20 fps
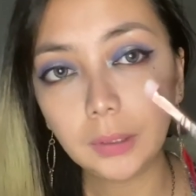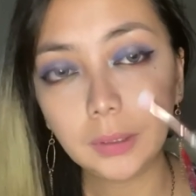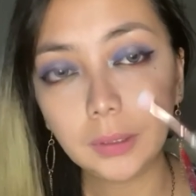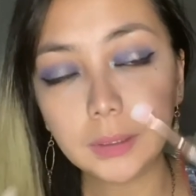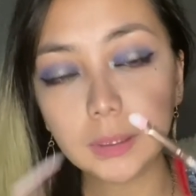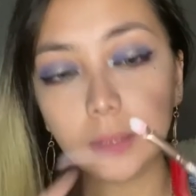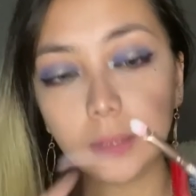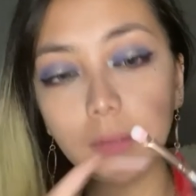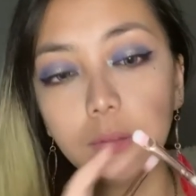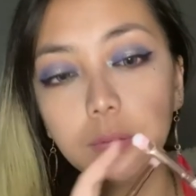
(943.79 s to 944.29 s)
It's a
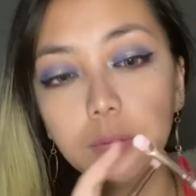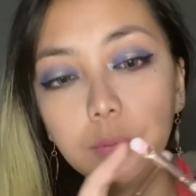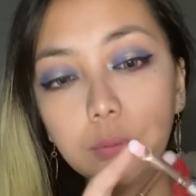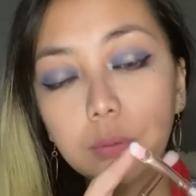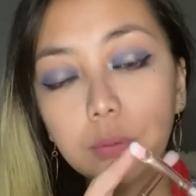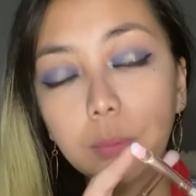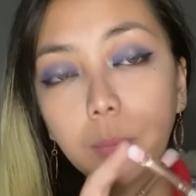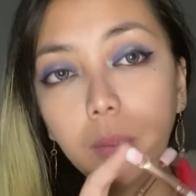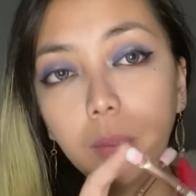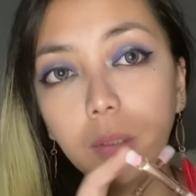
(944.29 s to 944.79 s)
little too
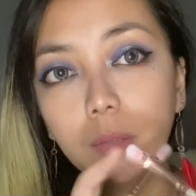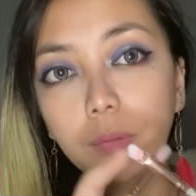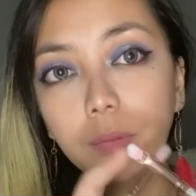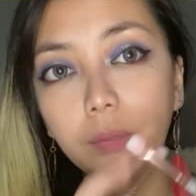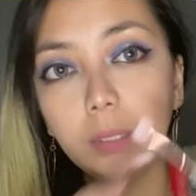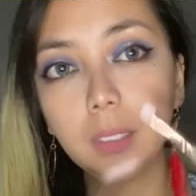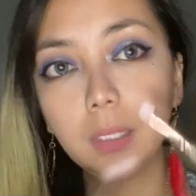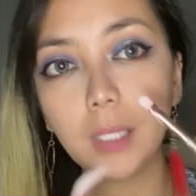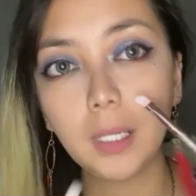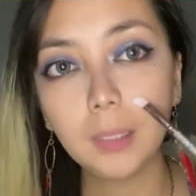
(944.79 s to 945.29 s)
small
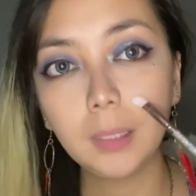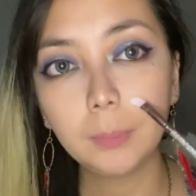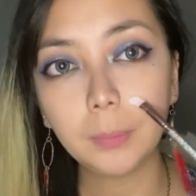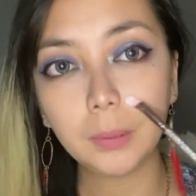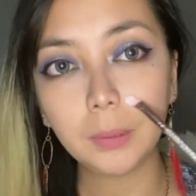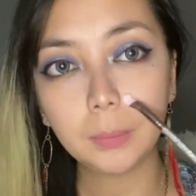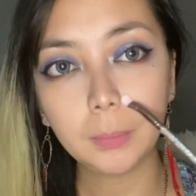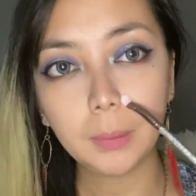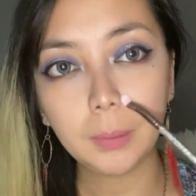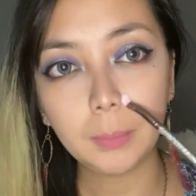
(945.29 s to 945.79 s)
for that,
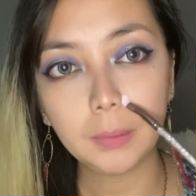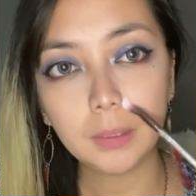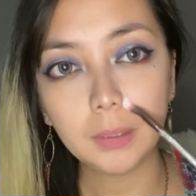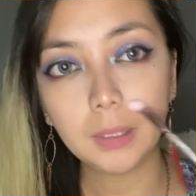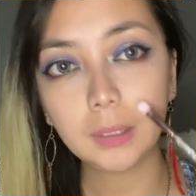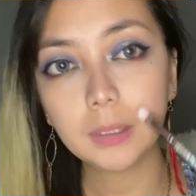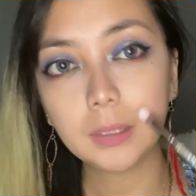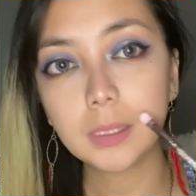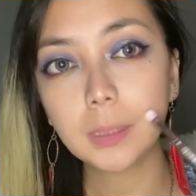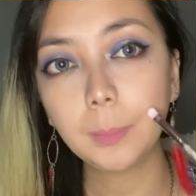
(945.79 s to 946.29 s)
but maybe
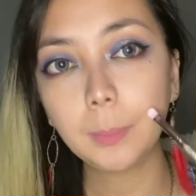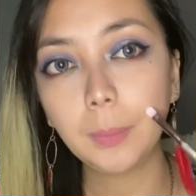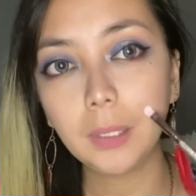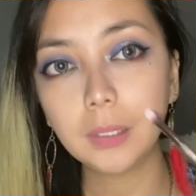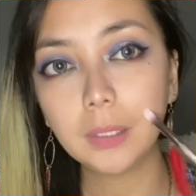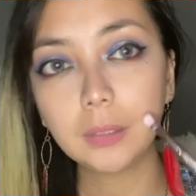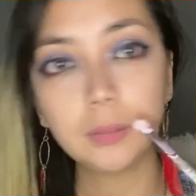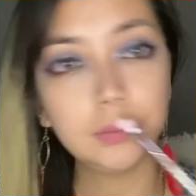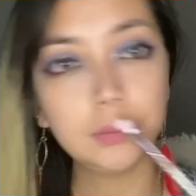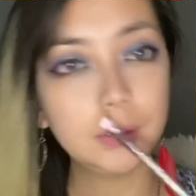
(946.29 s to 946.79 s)
like
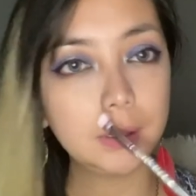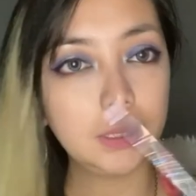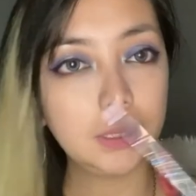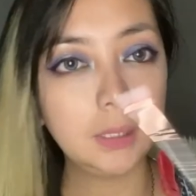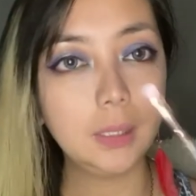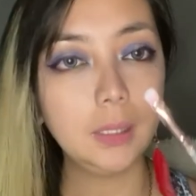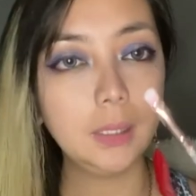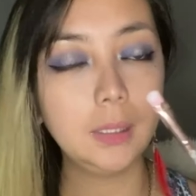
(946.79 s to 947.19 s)
spot concealing,